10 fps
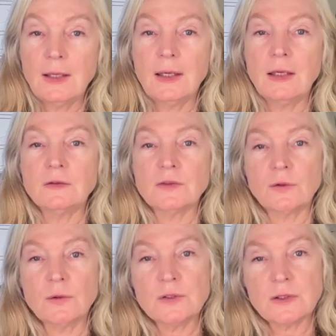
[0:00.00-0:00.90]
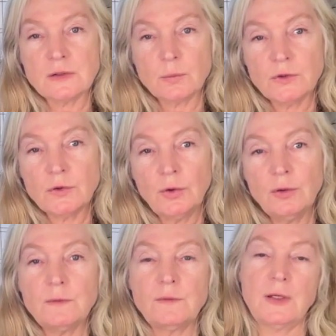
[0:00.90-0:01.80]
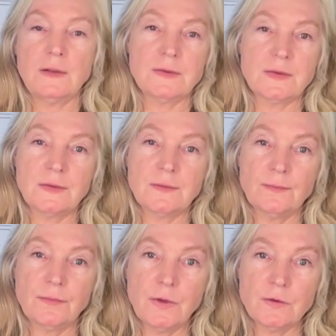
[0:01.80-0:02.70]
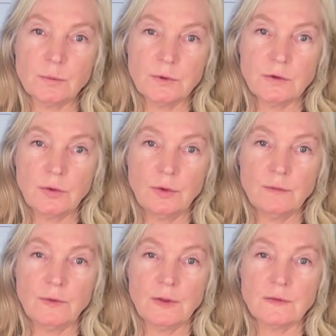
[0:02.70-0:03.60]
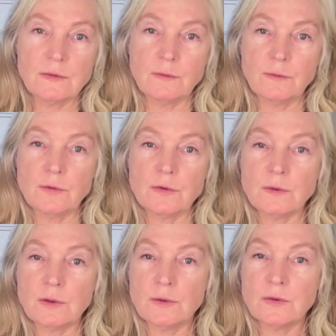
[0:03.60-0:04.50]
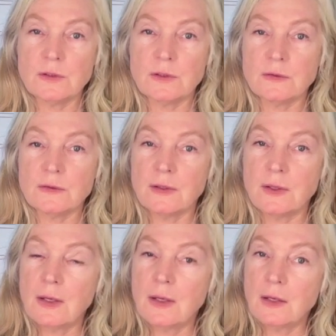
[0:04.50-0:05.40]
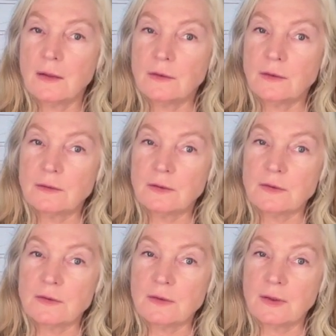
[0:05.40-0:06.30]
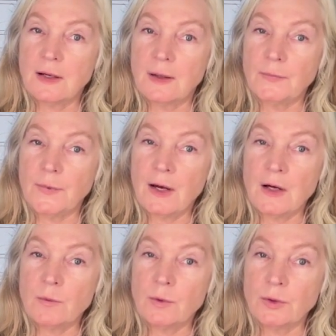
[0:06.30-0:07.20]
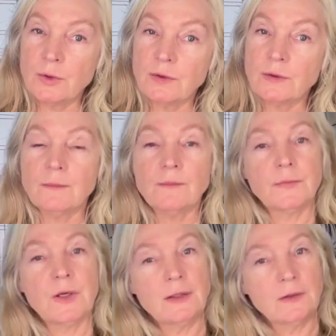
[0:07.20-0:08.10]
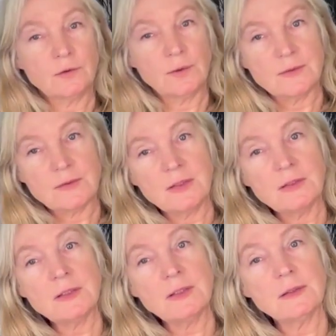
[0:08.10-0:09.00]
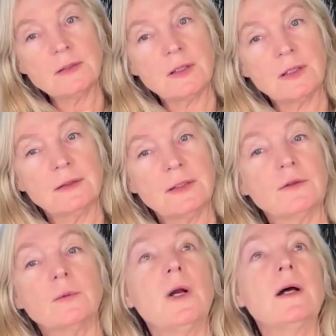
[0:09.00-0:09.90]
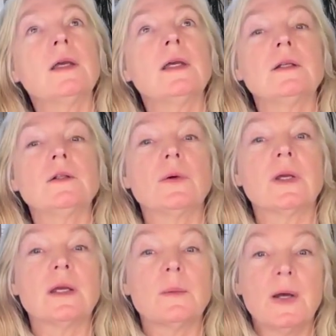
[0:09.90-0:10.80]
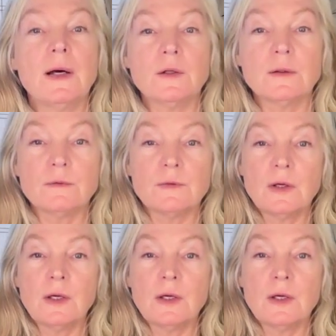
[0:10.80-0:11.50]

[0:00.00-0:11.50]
And so there's this return phase. So first there's this outward kind of transcendent, kind of like the rocket going up out of